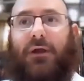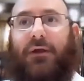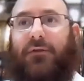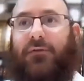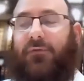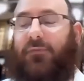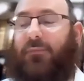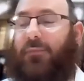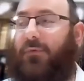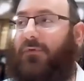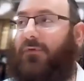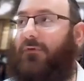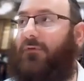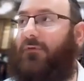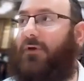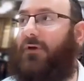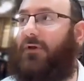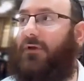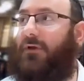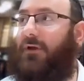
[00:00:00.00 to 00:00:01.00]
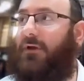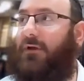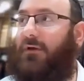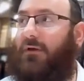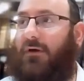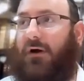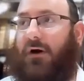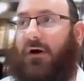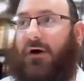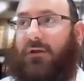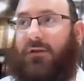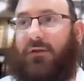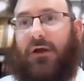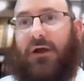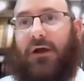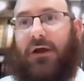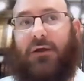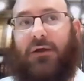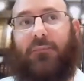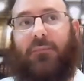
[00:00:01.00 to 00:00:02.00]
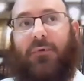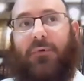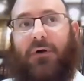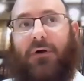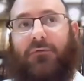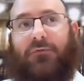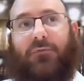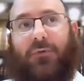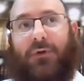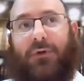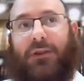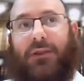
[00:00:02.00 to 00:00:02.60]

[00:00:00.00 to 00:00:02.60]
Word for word: it's specifically a time of